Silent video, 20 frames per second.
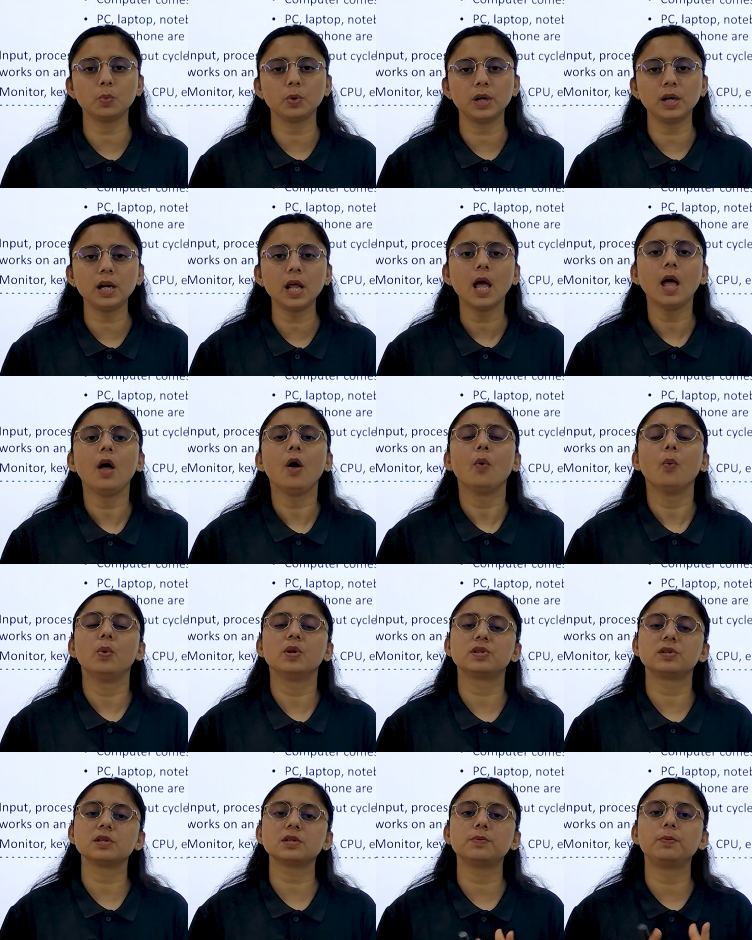unit,
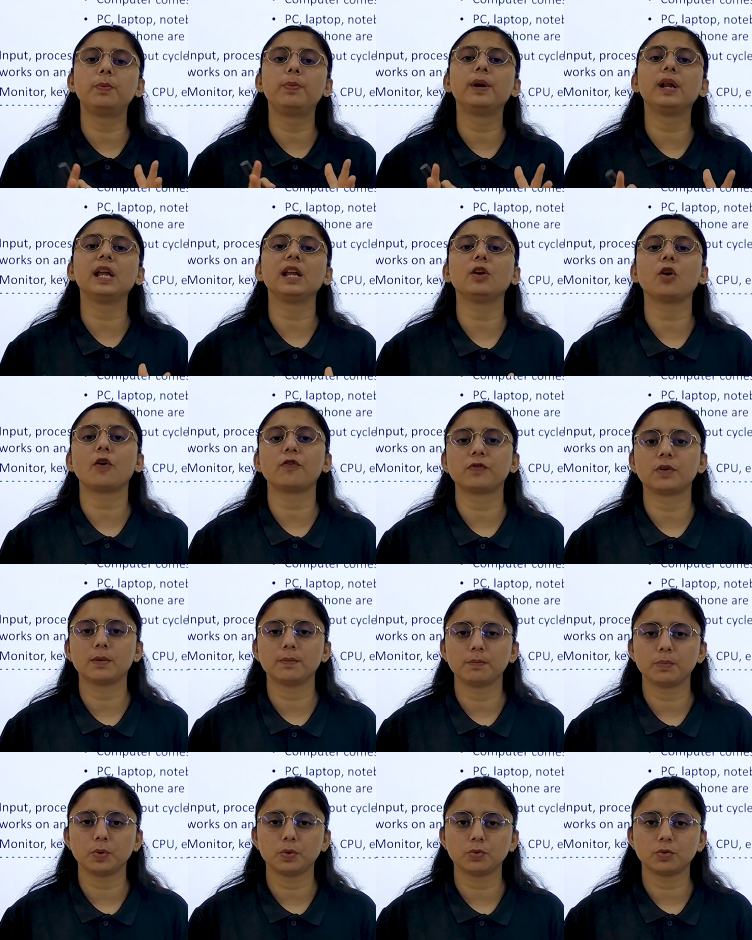which is brain of
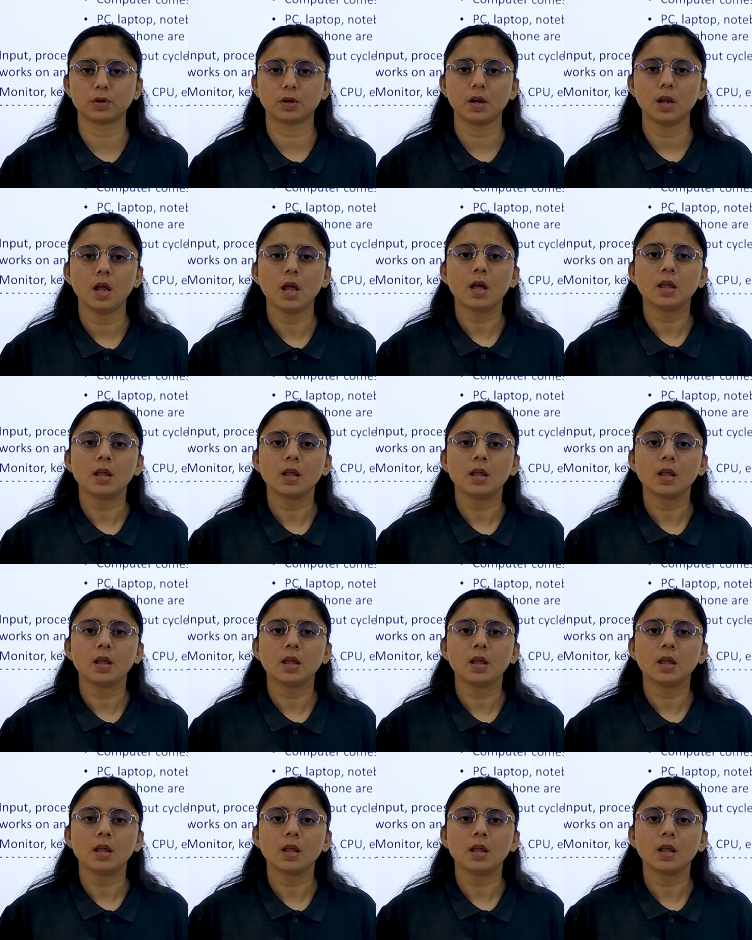computer.